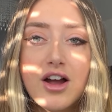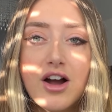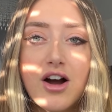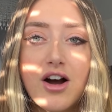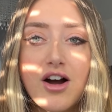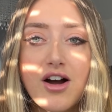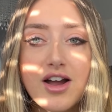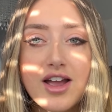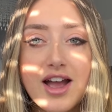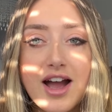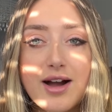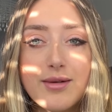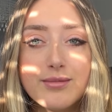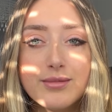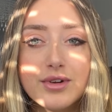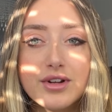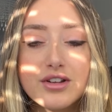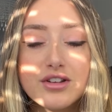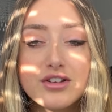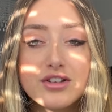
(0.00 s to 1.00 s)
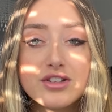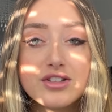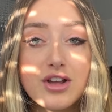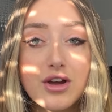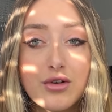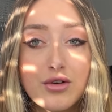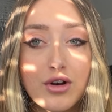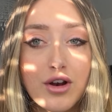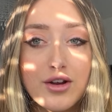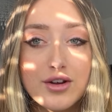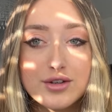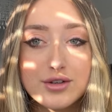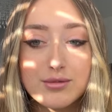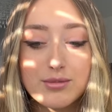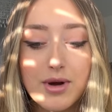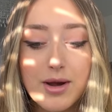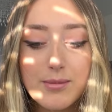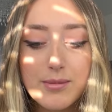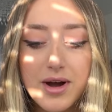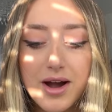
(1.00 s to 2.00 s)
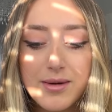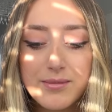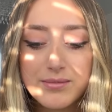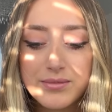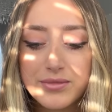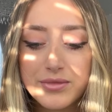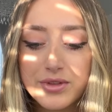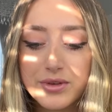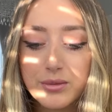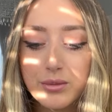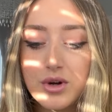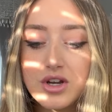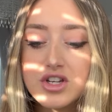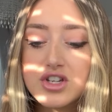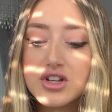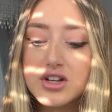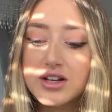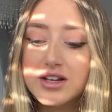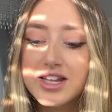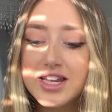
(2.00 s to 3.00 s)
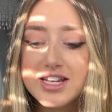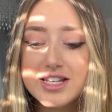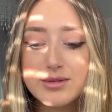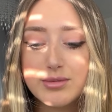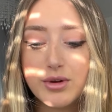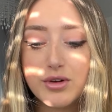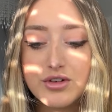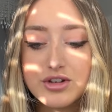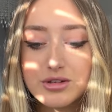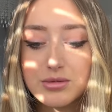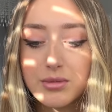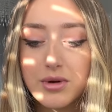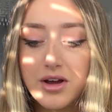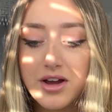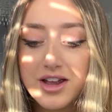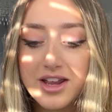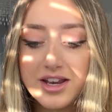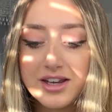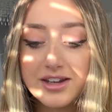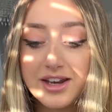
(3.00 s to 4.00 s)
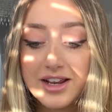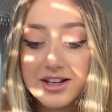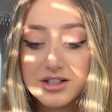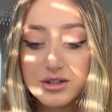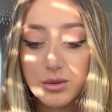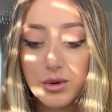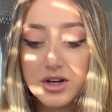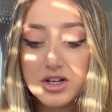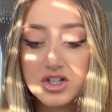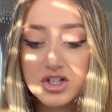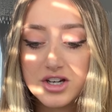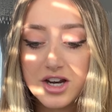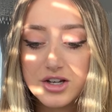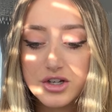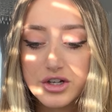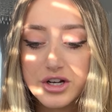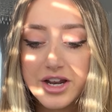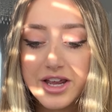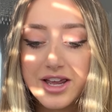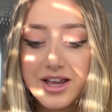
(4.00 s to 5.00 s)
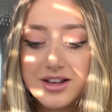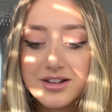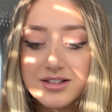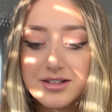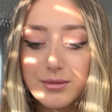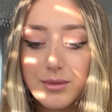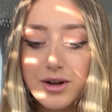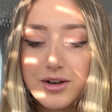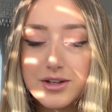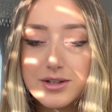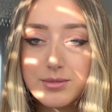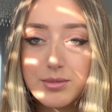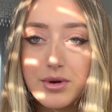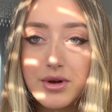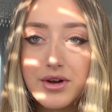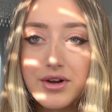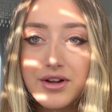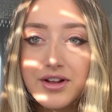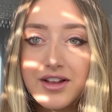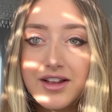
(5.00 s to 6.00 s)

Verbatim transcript: I am so close with my mum, which leads me on to my next question actually. Someone's put,